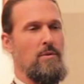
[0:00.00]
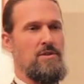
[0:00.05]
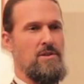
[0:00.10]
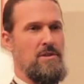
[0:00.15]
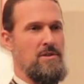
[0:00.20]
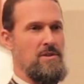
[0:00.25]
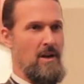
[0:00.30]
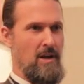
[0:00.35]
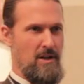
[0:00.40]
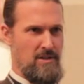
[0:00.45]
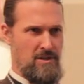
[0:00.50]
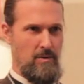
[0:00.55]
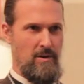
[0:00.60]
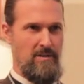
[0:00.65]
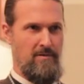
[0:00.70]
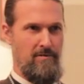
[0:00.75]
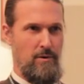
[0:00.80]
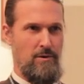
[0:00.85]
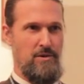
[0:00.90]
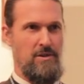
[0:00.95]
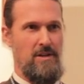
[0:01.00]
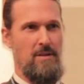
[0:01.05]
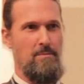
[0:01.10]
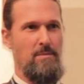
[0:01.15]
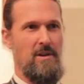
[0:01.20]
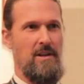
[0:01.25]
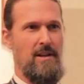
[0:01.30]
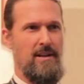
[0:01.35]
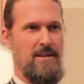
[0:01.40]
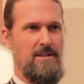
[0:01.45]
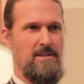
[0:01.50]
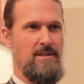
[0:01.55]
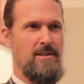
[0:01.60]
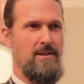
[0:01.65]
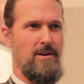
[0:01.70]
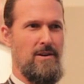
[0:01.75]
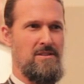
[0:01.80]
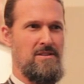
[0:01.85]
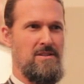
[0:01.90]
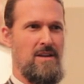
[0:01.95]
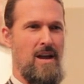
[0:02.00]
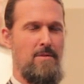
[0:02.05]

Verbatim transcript: which is also unfortunate because there are.